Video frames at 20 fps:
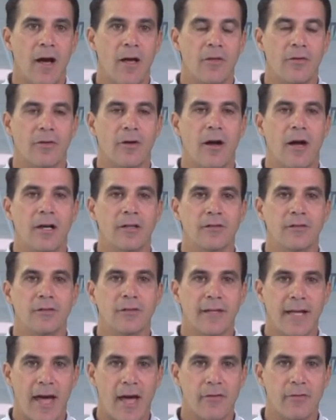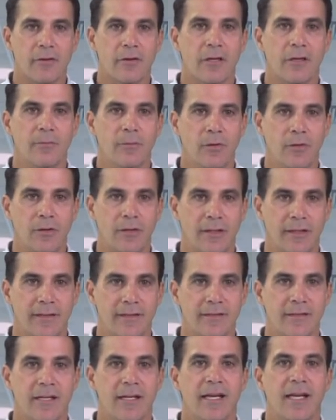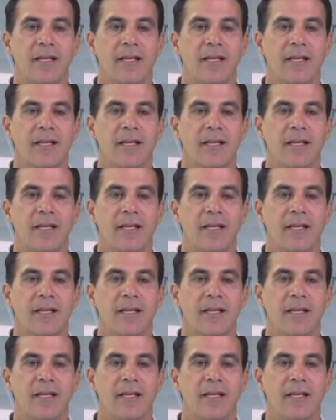other hunter-gatherer communities